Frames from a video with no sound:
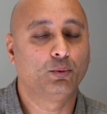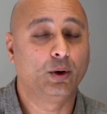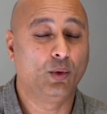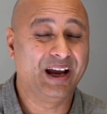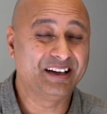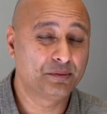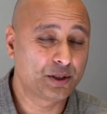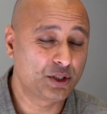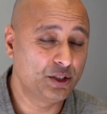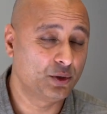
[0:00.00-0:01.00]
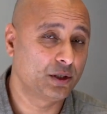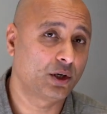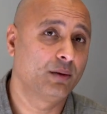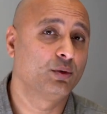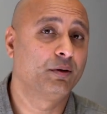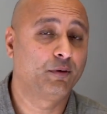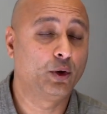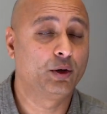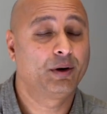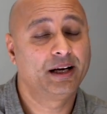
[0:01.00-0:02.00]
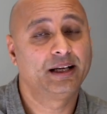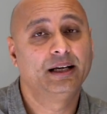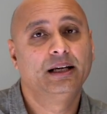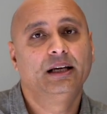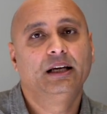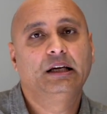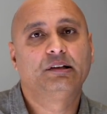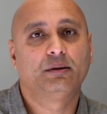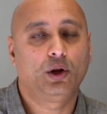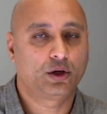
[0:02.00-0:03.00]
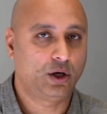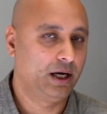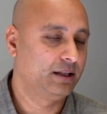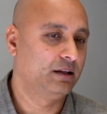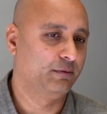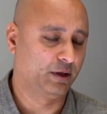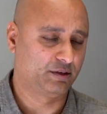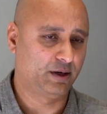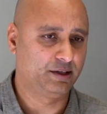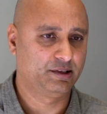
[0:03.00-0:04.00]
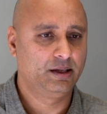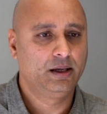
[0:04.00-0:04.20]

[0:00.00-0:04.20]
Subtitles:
especially during times when the floating rate is a lot higher than the fixed rates.